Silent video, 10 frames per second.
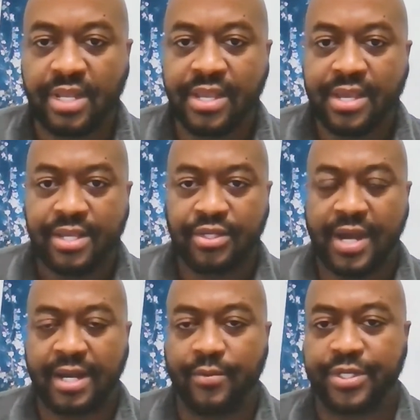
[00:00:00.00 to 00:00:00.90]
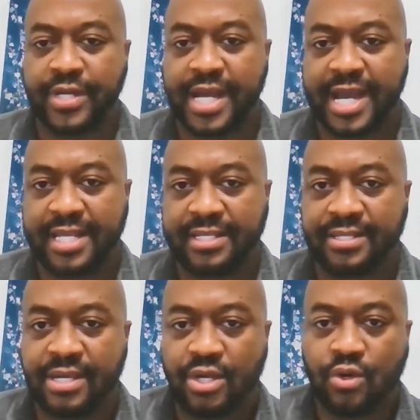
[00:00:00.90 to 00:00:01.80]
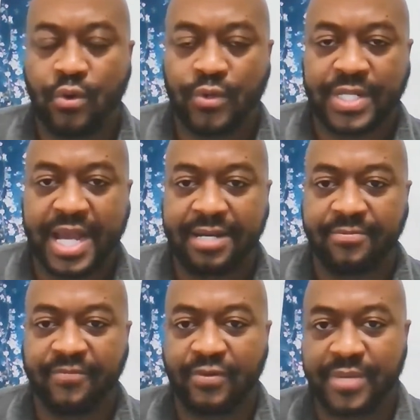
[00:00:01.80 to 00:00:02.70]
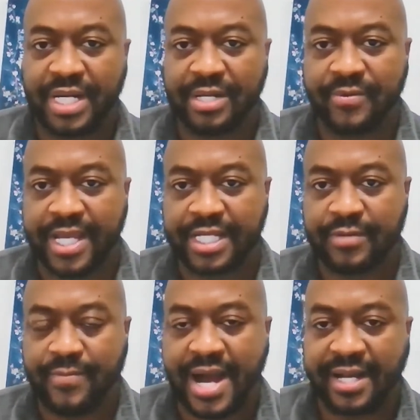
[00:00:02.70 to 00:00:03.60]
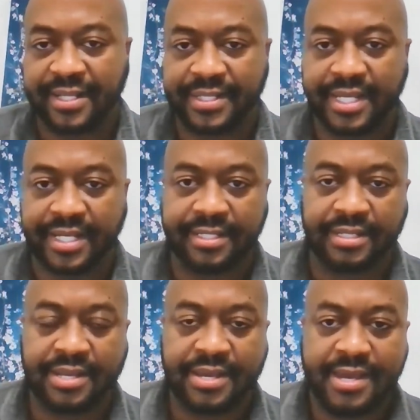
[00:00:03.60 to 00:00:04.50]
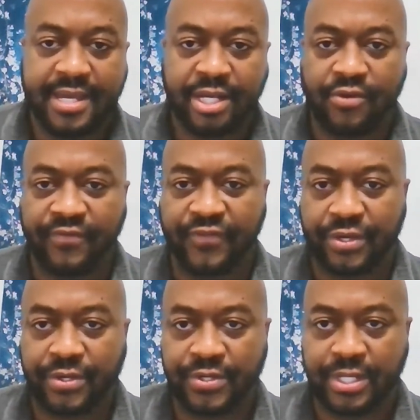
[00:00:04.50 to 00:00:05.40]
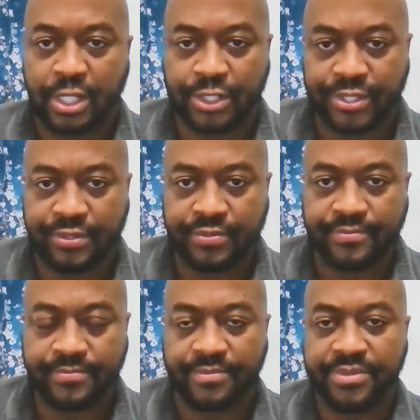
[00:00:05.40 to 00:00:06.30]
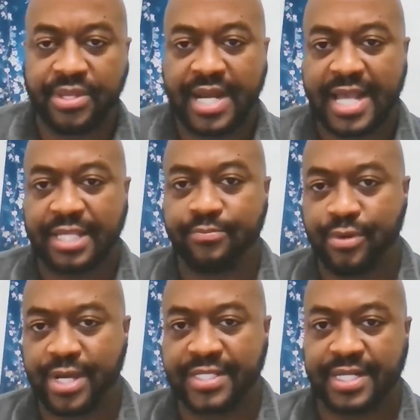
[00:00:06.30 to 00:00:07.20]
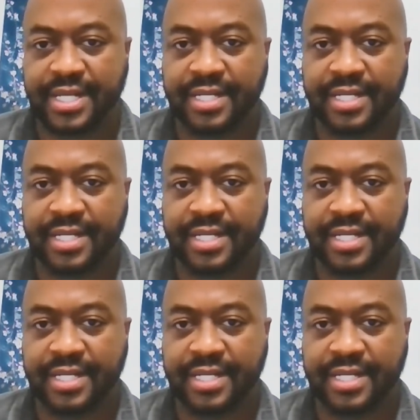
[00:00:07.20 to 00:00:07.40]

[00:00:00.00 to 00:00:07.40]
So I don't want you guys who's not familiar with Haitian politics confuse the two. The last president